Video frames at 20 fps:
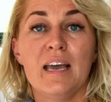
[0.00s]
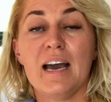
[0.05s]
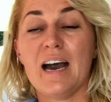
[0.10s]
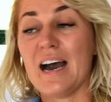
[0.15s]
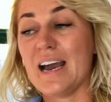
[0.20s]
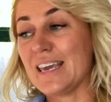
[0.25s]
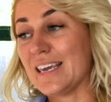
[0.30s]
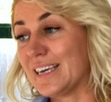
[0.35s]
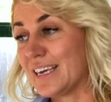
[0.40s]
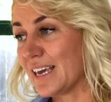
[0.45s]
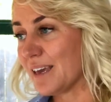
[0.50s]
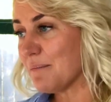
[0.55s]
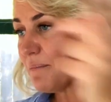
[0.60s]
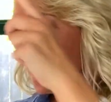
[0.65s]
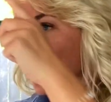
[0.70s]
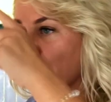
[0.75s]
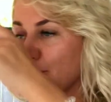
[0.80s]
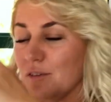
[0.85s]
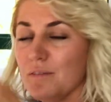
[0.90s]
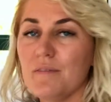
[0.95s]
I came
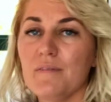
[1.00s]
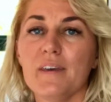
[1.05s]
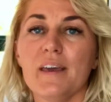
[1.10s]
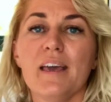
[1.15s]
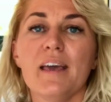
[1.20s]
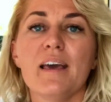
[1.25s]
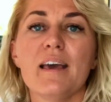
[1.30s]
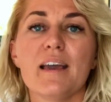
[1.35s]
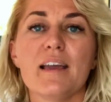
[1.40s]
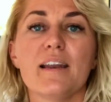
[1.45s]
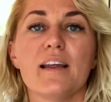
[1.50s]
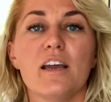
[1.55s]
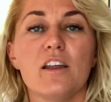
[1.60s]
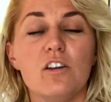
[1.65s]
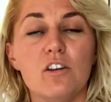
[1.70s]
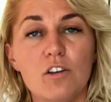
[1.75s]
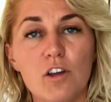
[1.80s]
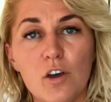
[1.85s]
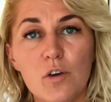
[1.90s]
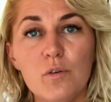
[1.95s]
out of there and I
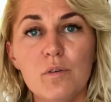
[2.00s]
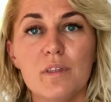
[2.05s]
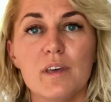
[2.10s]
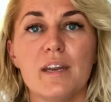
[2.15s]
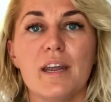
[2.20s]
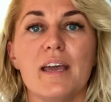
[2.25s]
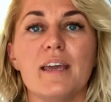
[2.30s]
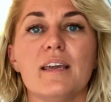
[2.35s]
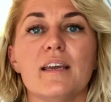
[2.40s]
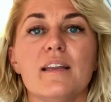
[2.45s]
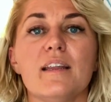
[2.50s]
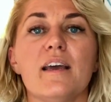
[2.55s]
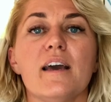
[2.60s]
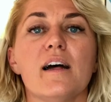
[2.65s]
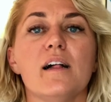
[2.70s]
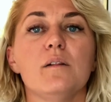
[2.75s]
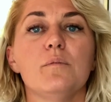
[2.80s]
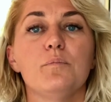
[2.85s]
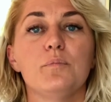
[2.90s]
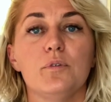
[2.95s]
know that I can
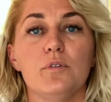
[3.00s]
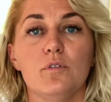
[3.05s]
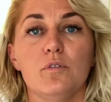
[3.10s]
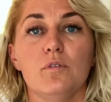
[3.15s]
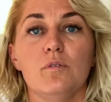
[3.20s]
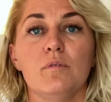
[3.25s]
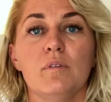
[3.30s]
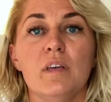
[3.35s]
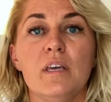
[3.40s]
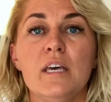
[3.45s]
help you.